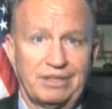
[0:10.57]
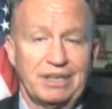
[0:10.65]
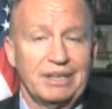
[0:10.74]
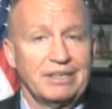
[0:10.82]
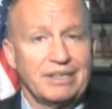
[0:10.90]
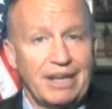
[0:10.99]

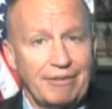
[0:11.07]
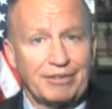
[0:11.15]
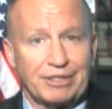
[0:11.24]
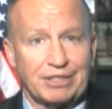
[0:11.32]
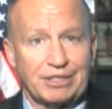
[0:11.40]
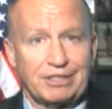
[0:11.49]
and
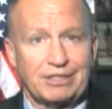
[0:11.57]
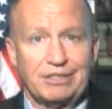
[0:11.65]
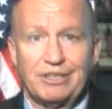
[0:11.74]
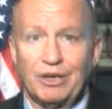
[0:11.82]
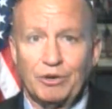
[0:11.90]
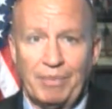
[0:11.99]
deficits
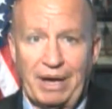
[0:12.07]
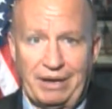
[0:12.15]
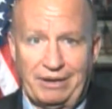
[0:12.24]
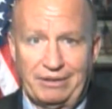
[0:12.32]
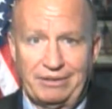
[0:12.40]
don't matter.